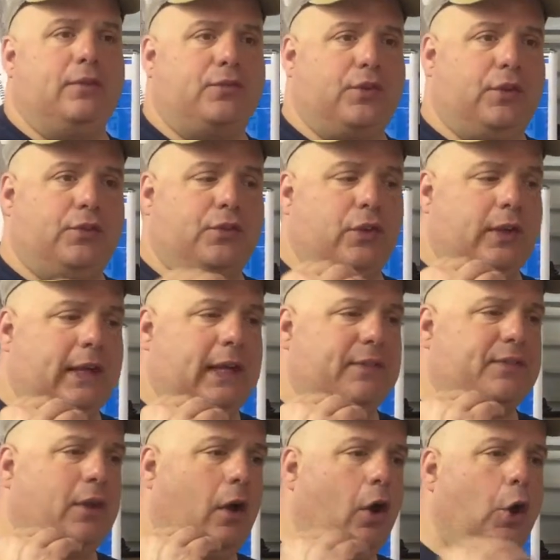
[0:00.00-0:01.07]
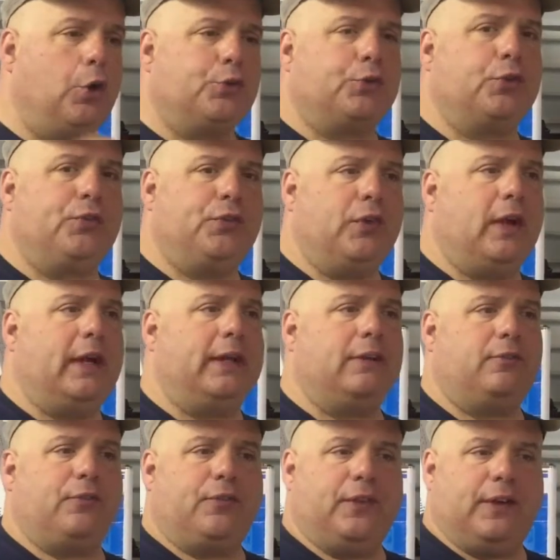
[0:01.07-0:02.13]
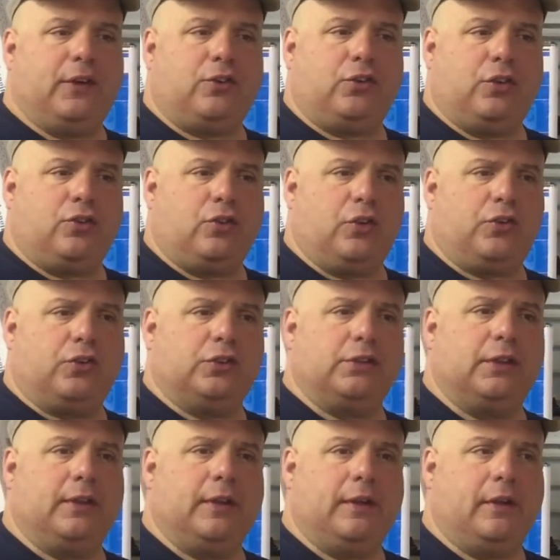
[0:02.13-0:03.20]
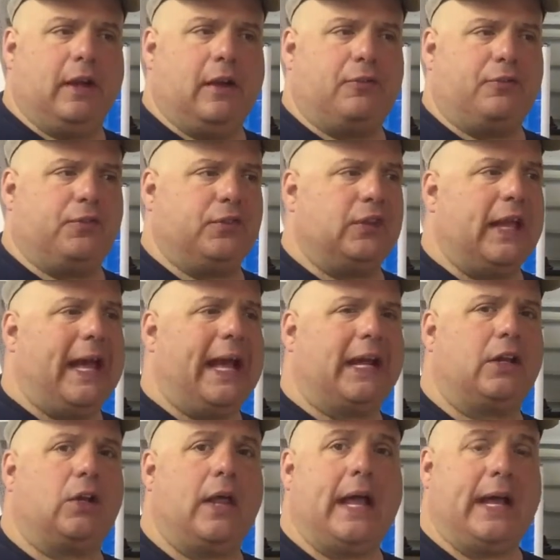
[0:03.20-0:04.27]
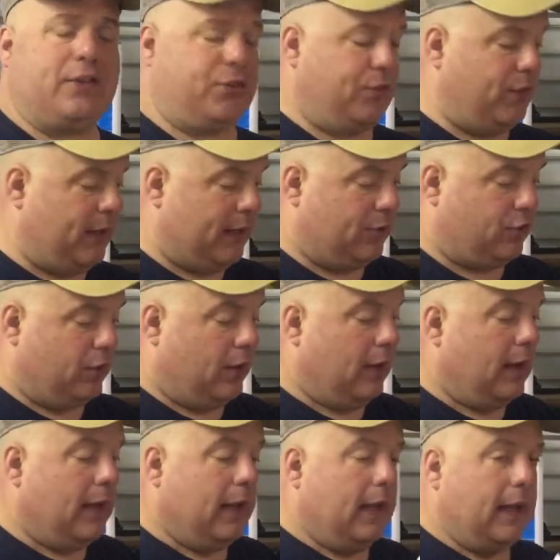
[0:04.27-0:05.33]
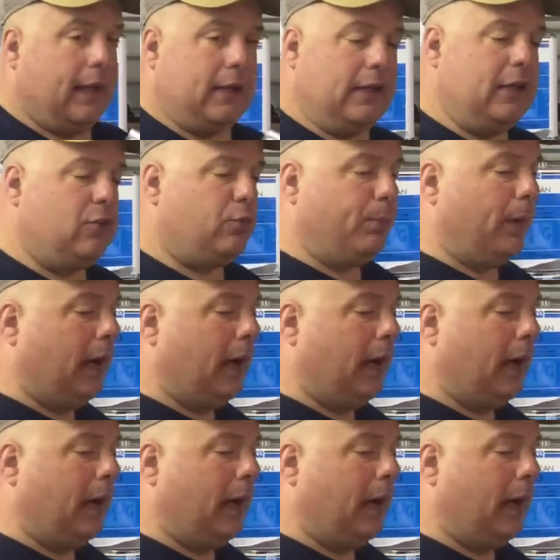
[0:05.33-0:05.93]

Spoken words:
to get the ultra fine finish and just flat glass finish. And each